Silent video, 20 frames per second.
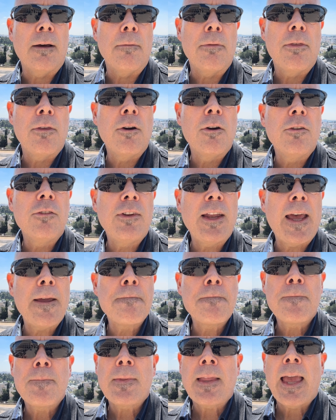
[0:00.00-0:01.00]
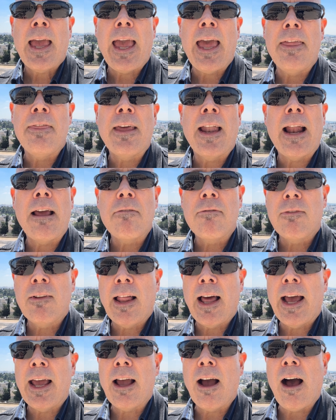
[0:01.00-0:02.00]
Thursday, and then I
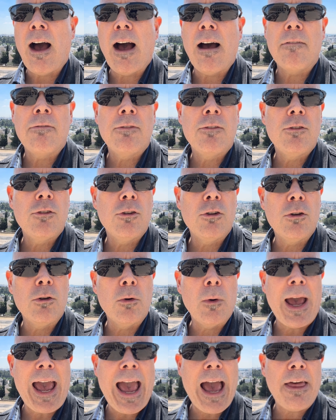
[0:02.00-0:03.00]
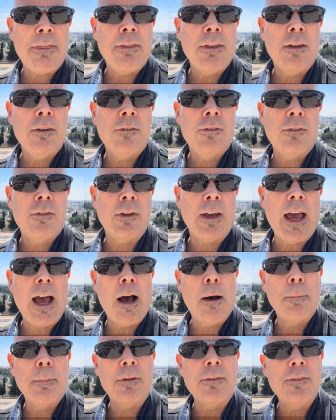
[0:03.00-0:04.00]
fly off to Athens to
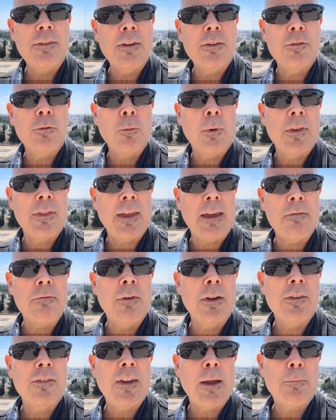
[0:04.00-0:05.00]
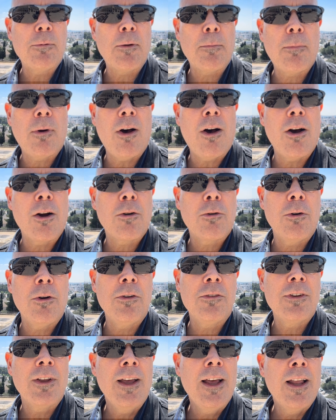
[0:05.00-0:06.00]
help assist with a Footsteps of Paul
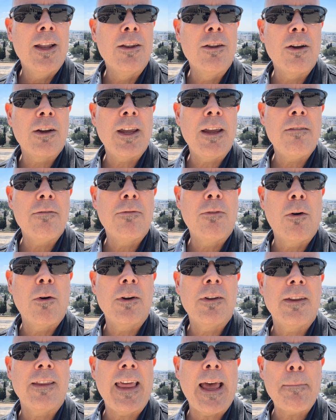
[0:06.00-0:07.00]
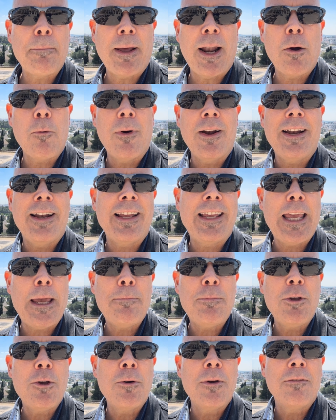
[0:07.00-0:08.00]
cruise. Looking forward to that, but I wanted to
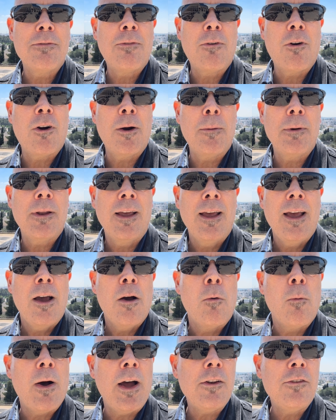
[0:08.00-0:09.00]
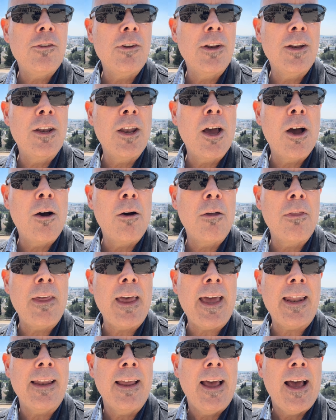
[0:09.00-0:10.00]
keep you informed. Want you to know
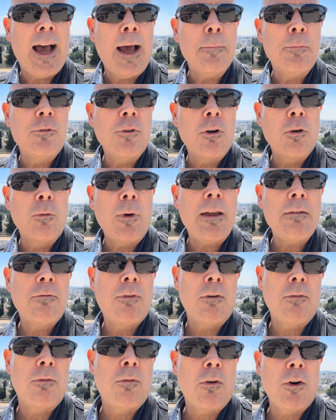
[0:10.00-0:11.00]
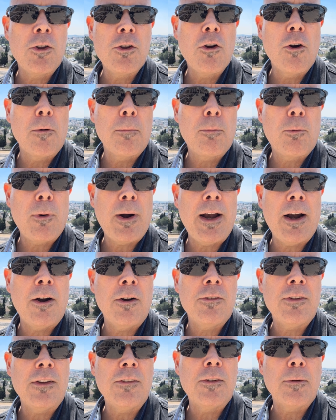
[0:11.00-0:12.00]
that I'm so grateful for your
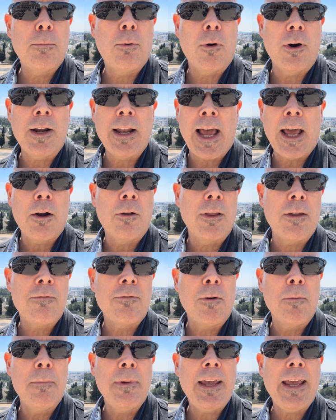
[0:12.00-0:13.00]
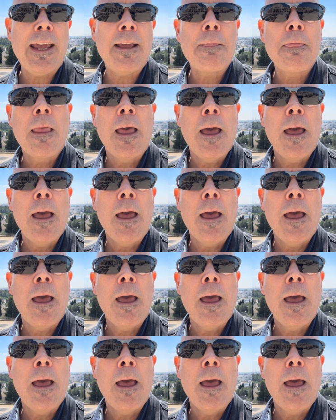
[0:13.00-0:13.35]
prayers and support, not only for me,